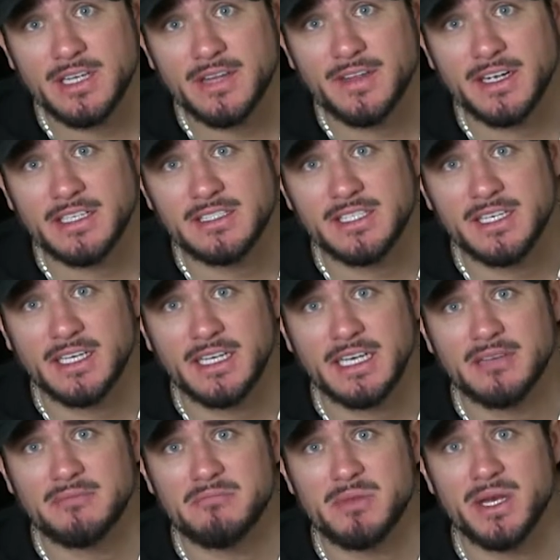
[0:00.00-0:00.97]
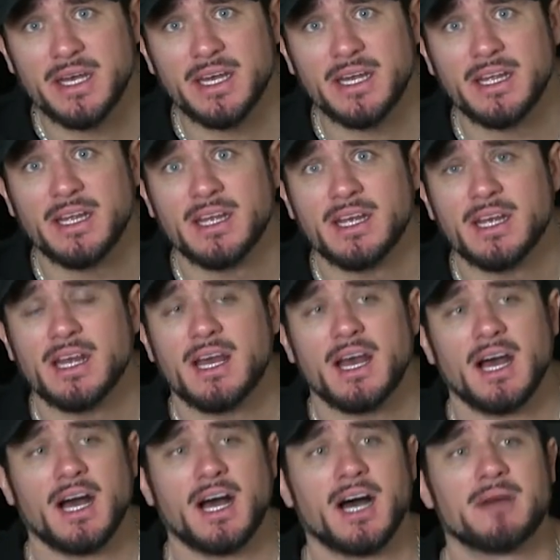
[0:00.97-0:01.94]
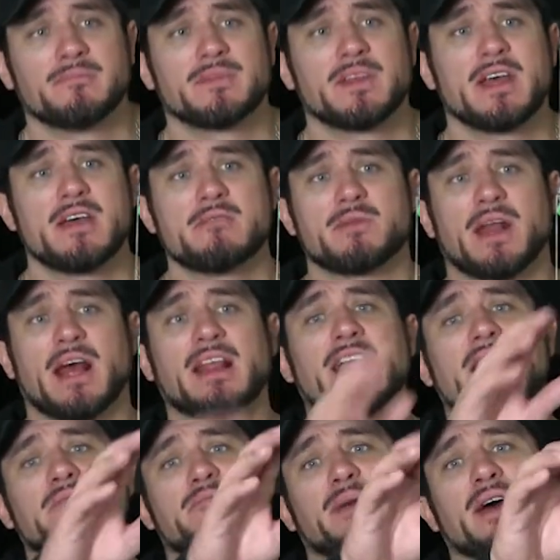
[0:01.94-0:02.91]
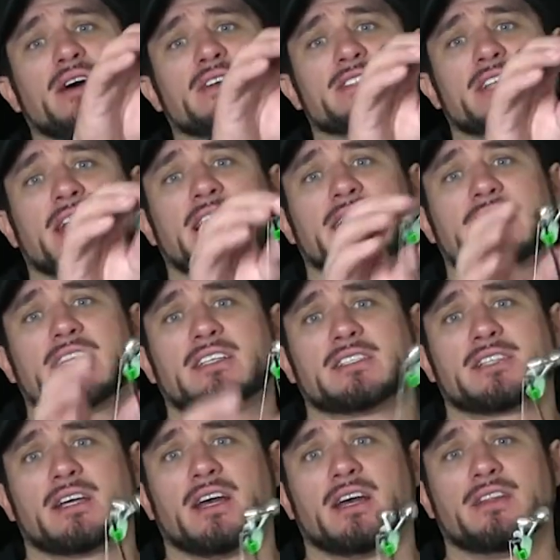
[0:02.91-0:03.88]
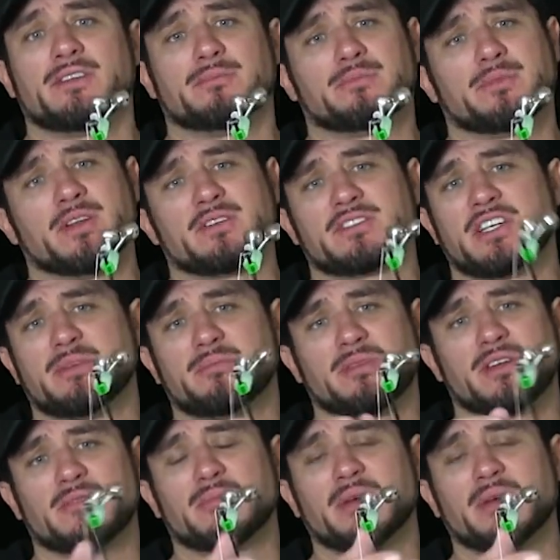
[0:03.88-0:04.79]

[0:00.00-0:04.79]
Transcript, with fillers: and they can see it getting bit. Um, but I like bells. I like these, they're, cheap little